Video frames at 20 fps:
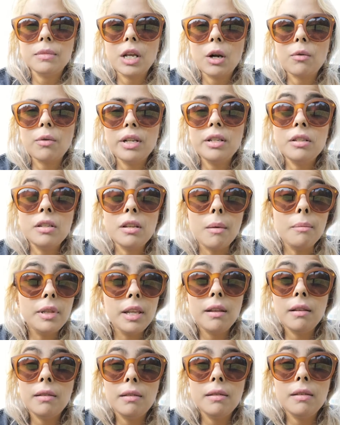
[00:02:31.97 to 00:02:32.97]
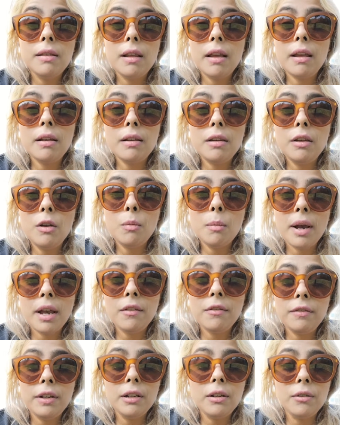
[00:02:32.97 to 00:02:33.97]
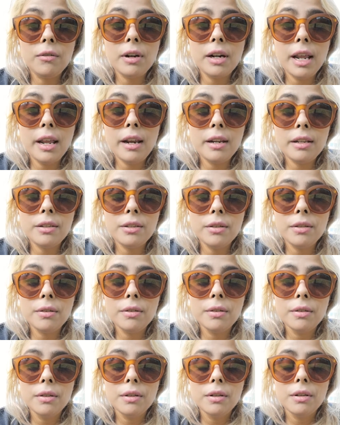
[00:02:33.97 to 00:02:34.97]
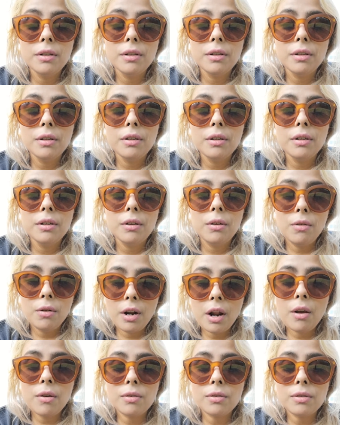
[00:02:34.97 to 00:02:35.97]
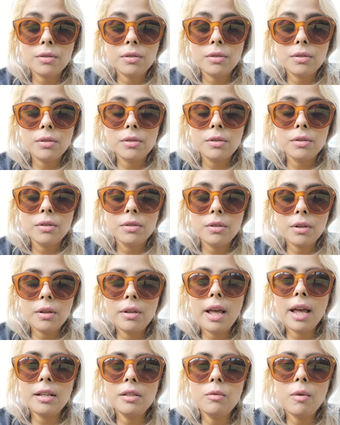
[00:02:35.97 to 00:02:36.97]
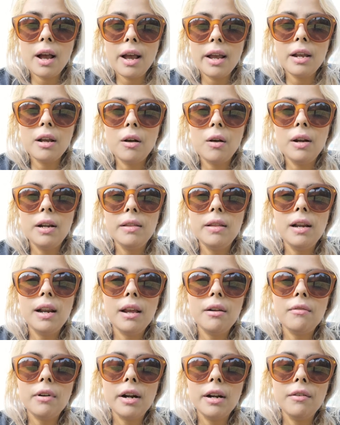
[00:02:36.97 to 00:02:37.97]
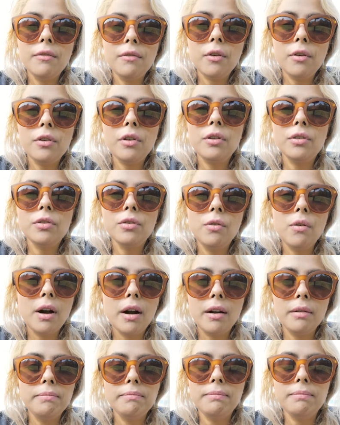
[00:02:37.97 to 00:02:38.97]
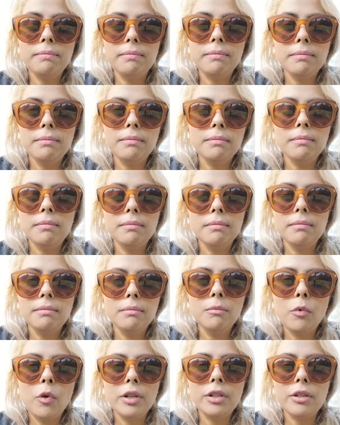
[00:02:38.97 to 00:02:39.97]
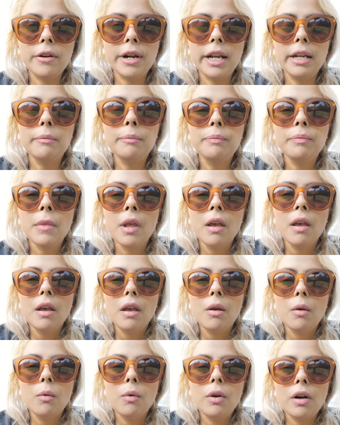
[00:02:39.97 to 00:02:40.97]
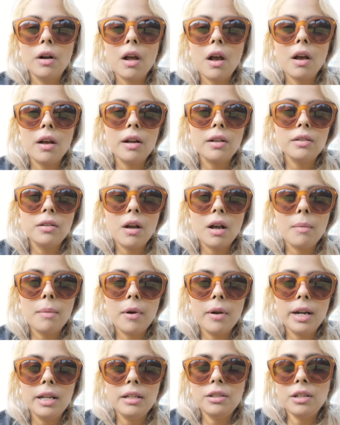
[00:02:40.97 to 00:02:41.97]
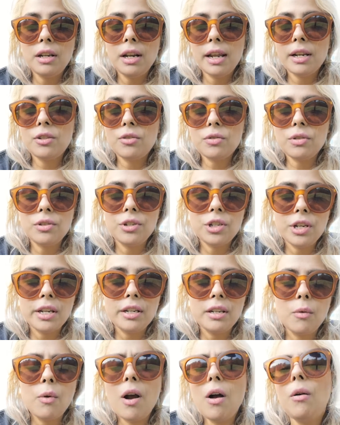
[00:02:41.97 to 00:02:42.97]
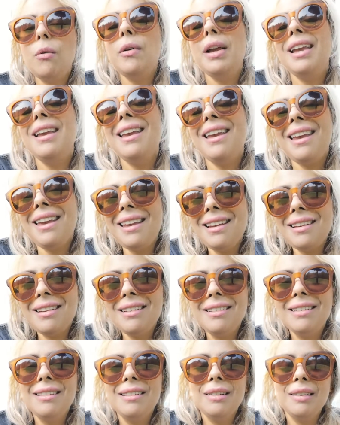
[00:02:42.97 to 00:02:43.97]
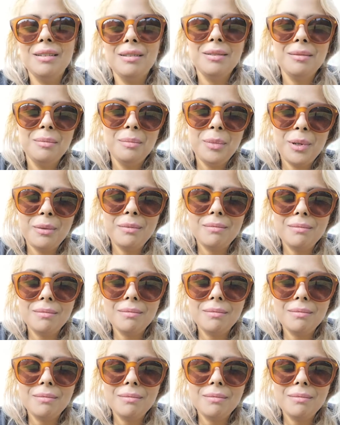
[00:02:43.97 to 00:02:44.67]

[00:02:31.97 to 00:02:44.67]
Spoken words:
read something that you might feel related to. Who knows? So that's why I call it The Library. For those who are wondering, we're not gonna talk about intellectual shit. Well, we can, but